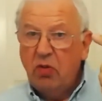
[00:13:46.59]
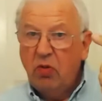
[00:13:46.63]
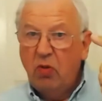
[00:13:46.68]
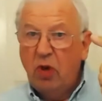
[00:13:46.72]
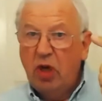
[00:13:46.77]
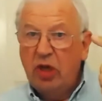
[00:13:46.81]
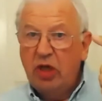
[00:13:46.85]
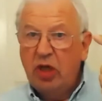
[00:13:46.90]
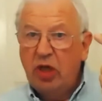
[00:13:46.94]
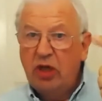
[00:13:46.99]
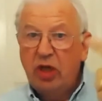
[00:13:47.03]

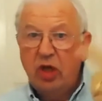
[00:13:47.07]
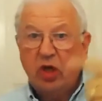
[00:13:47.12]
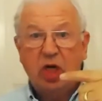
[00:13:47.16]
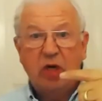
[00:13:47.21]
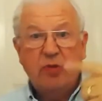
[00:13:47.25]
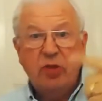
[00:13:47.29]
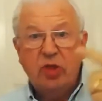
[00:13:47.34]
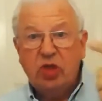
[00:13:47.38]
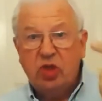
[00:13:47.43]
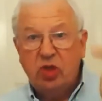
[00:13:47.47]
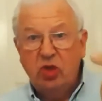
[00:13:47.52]
whether they're going
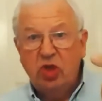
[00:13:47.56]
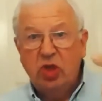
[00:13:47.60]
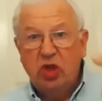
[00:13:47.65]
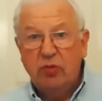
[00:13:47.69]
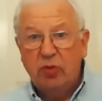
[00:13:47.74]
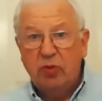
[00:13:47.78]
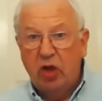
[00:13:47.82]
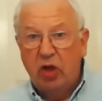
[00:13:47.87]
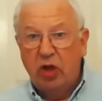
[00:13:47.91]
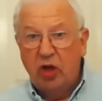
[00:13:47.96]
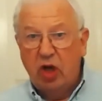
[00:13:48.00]
to be
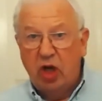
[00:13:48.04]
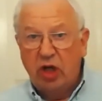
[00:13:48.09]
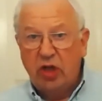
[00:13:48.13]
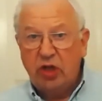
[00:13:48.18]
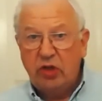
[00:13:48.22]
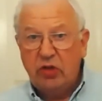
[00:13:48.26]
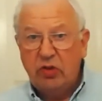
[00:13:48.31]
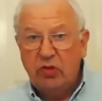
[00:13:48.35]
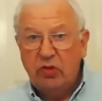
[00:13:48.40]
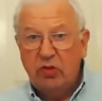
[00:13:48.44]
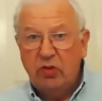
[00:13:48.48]
suitable or
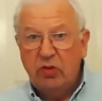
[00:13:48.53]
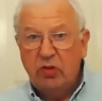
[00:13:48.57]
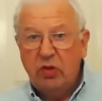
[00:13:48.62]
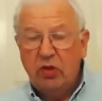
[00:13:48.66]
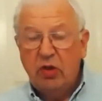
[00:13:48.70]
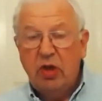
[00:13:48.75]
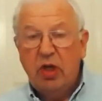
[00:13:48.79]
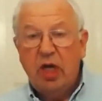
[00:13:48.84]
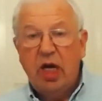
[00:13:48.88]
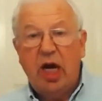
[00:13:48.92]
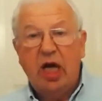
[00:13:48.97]
not
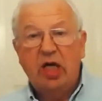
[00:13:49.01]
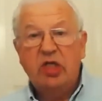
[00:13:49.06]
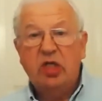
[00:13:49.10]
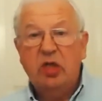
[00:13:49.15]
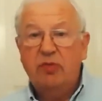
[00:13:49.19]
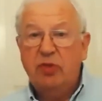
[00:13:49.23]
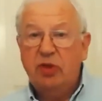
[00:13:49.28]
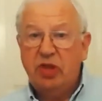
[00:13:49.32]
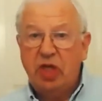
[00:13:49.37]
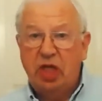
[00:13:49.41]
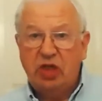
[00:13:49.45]
as
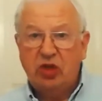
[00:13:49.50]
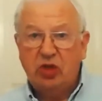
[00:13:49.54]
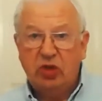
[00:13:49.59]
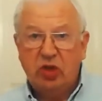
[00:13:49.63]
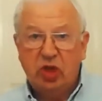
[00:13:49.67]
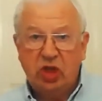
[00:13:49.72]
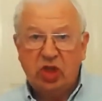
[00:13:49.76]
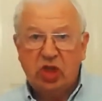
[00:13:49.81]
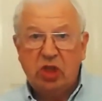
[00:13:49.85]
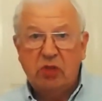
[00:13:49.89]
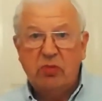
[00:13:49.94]
a potential
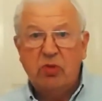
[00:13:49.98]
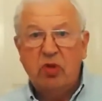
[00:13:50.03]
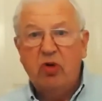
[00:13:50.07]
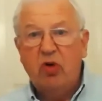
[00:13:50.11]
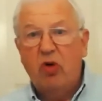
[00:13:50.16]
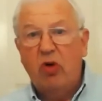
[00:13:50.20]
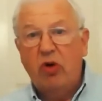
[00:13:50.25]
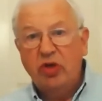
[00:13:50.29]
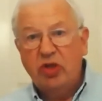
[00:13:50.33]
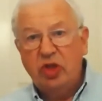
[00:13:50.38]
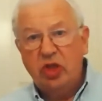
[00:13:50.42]
customer
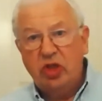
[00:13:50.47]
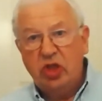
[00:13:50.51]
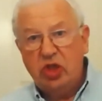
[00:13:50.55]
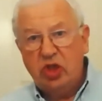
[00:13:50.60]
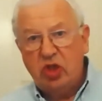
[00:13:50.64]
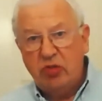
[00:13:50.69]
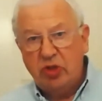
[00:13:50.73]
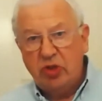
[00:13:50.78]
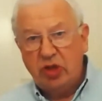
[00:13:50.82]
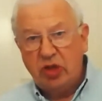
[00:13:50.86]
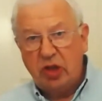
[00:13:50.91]
or as a
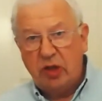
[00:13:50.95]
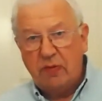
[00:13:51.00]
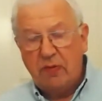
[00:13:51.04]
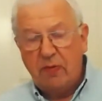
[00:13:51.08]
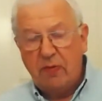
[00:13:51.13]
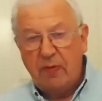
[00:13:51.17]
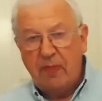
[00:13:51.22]
distributor.